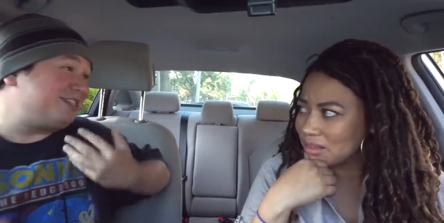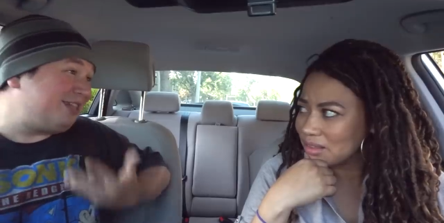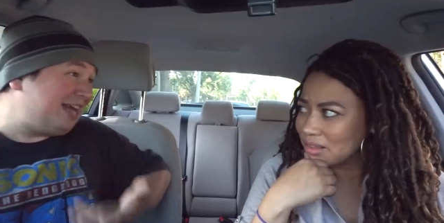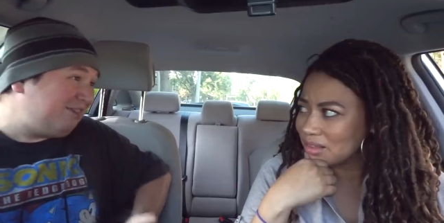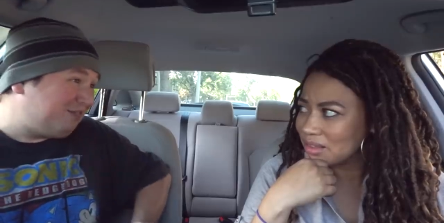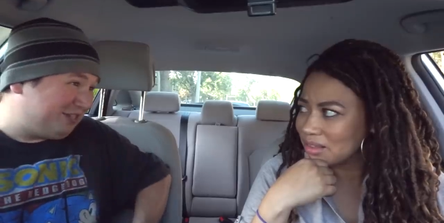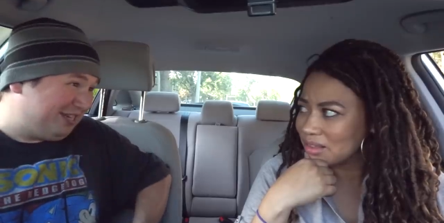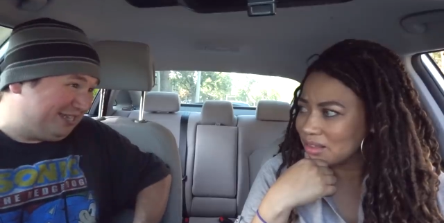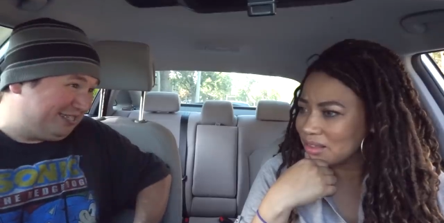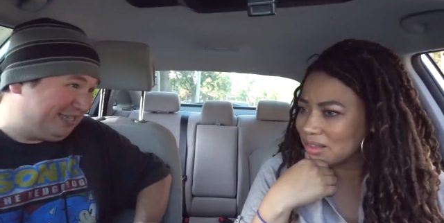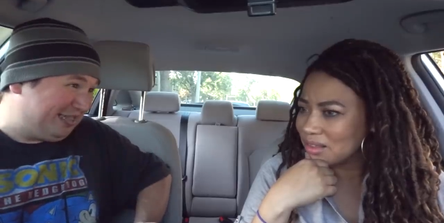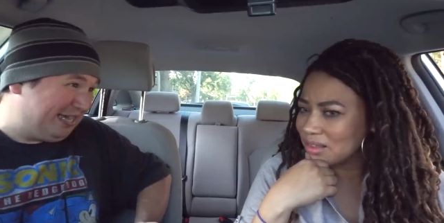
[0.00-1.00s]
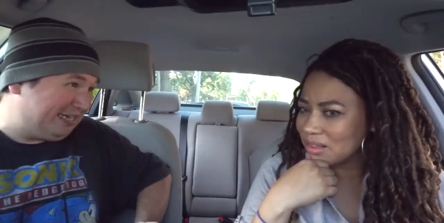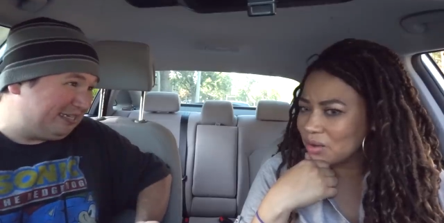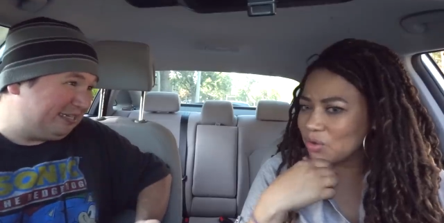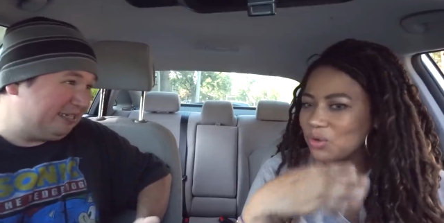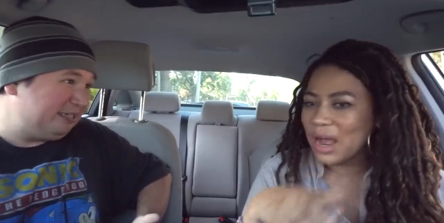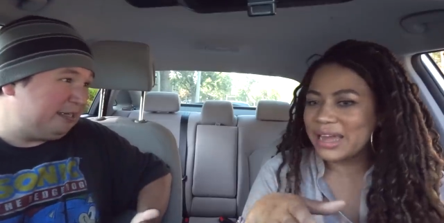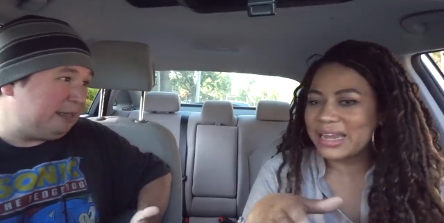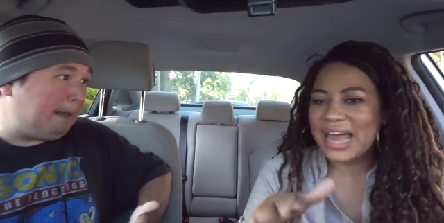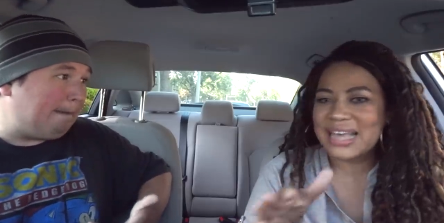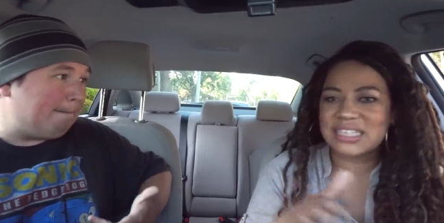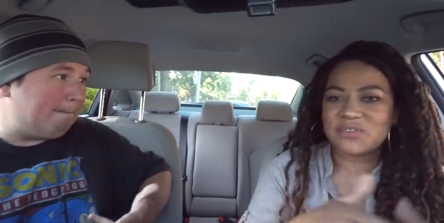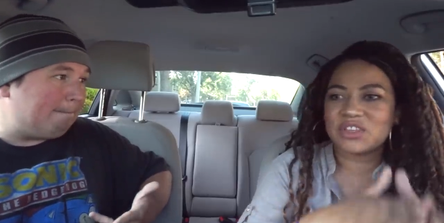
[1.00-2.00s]
Speaker 1: still advertising that.
Speaker 2: Right. It
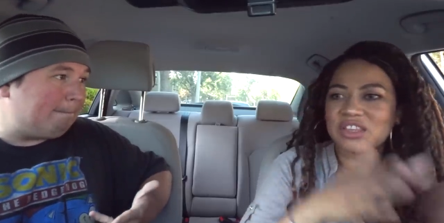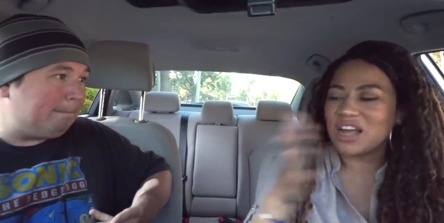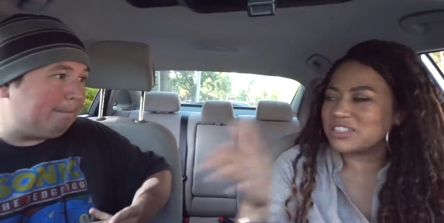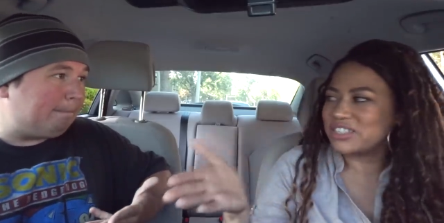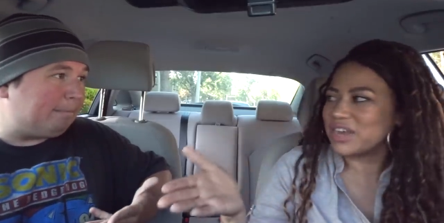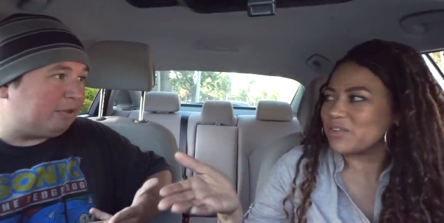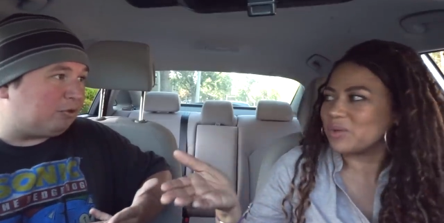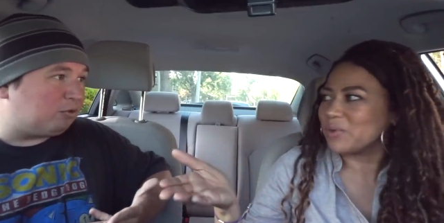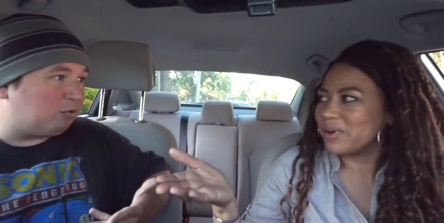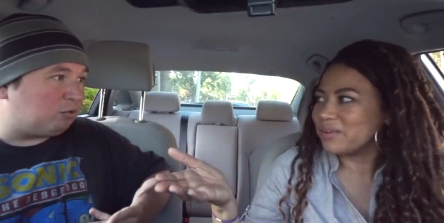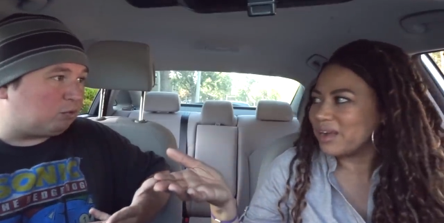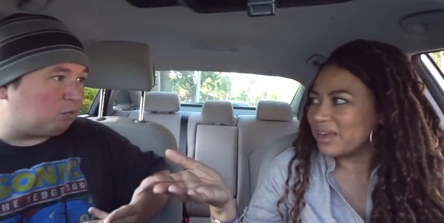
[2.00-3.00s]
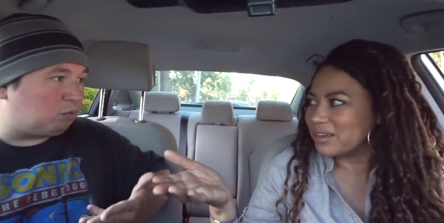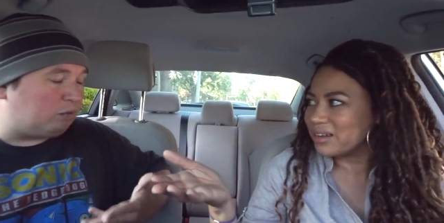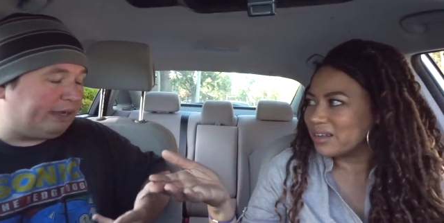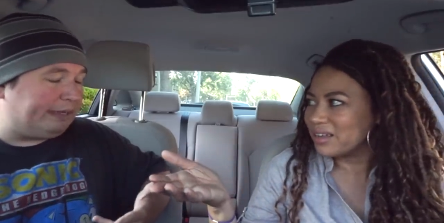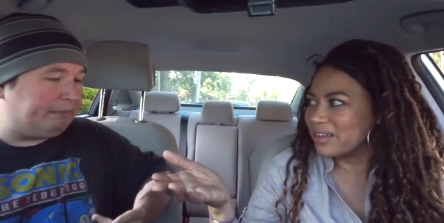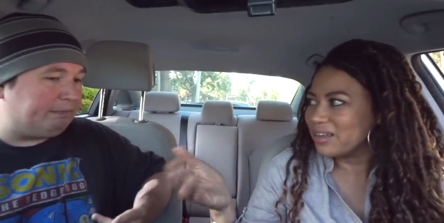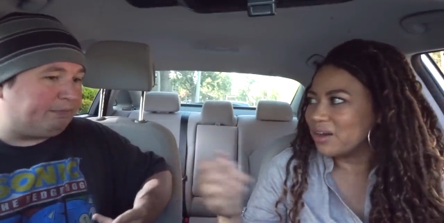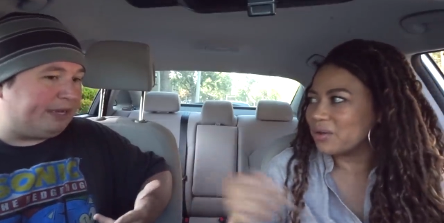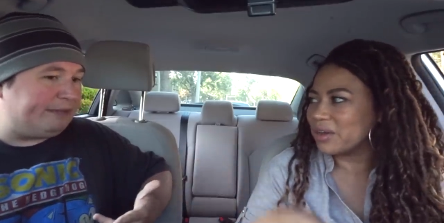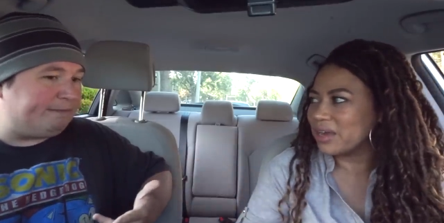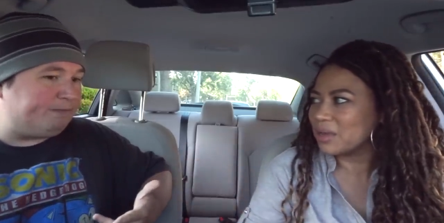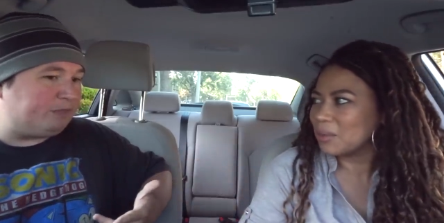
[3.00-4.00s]
hasn't even launched everywhere, right?
Speaker 1: Right.
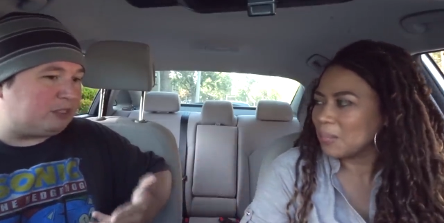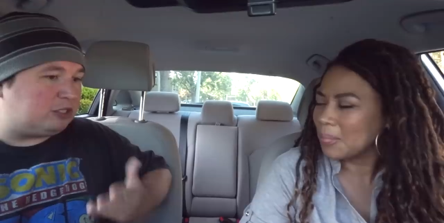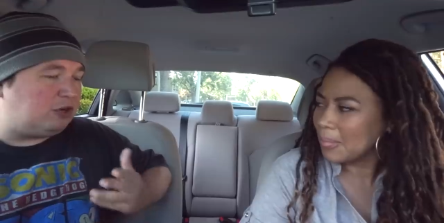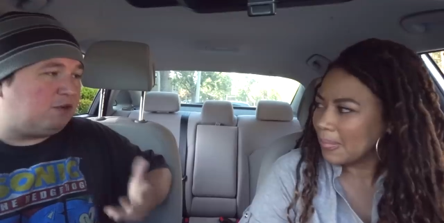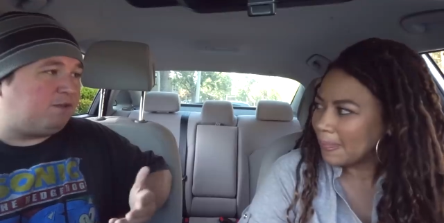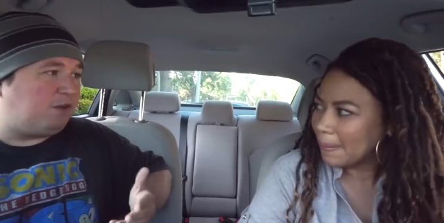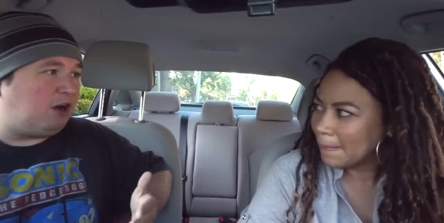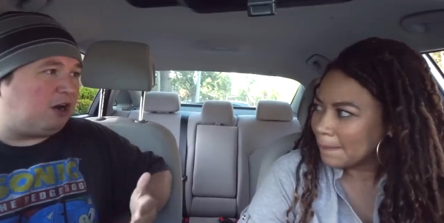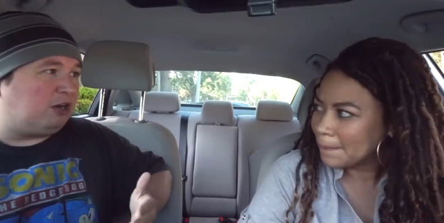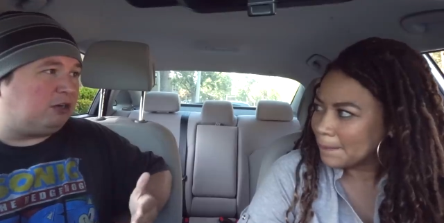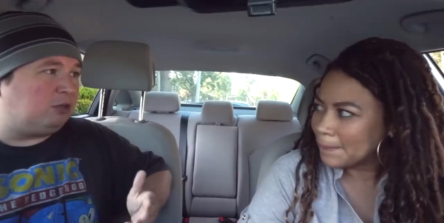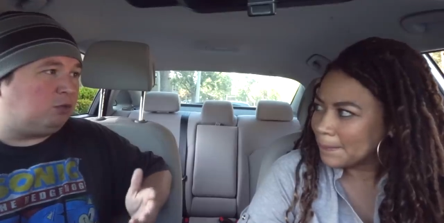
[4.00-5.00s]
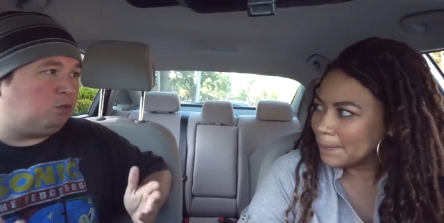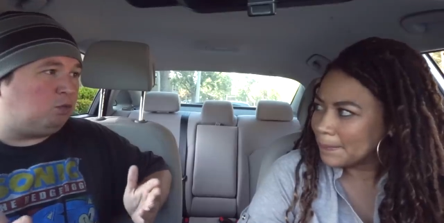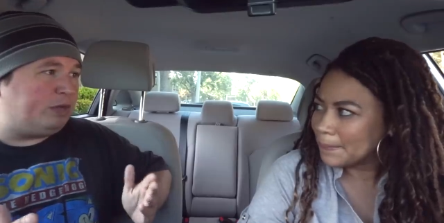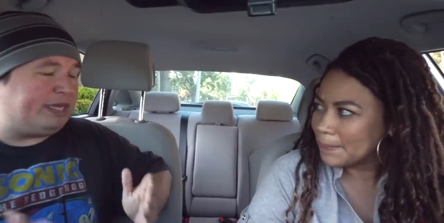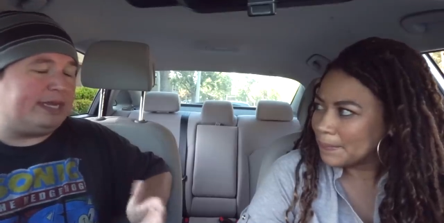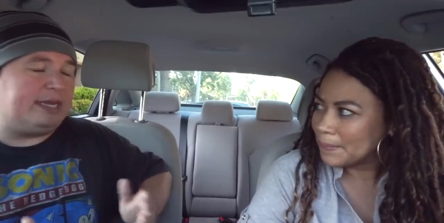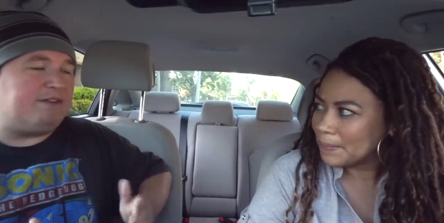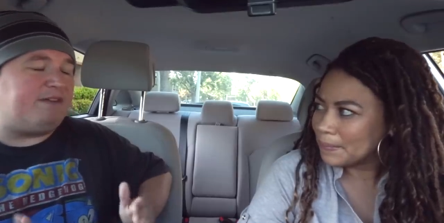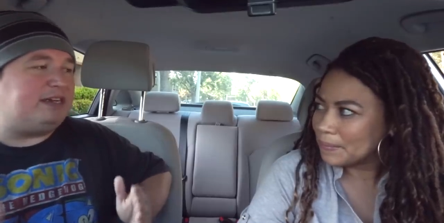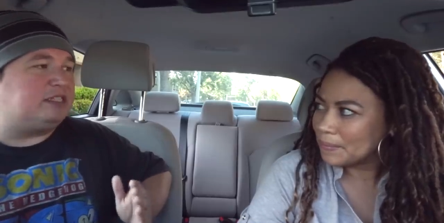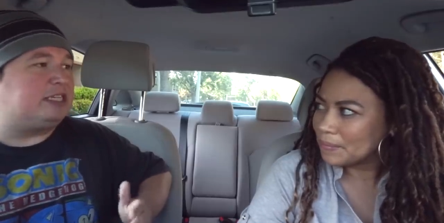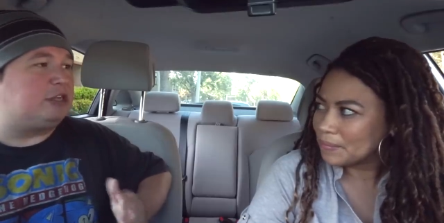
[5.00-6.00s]
But okay. so far, we cannot
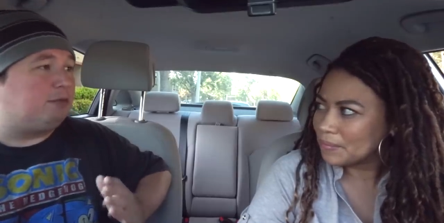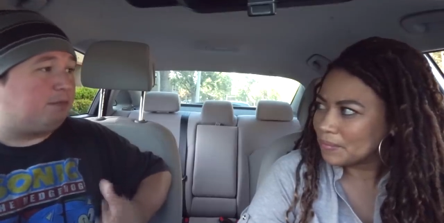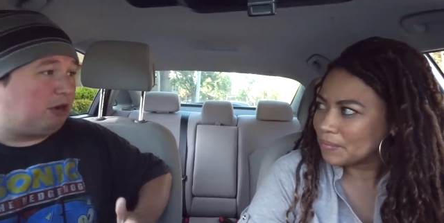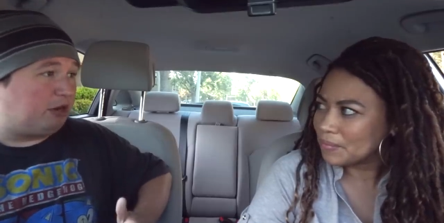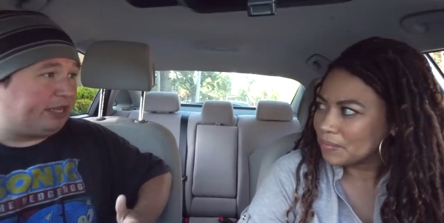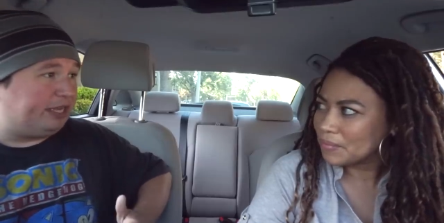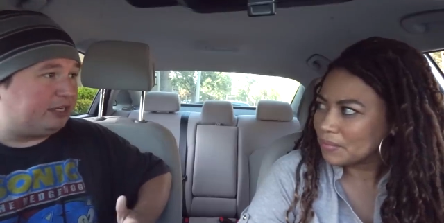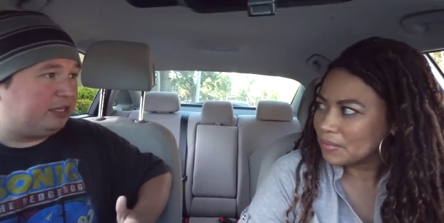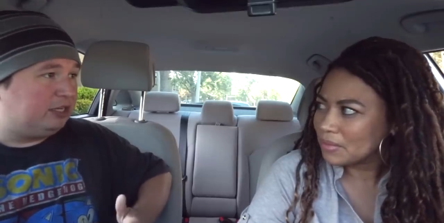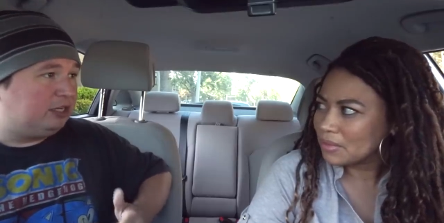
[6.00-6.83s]
find a single market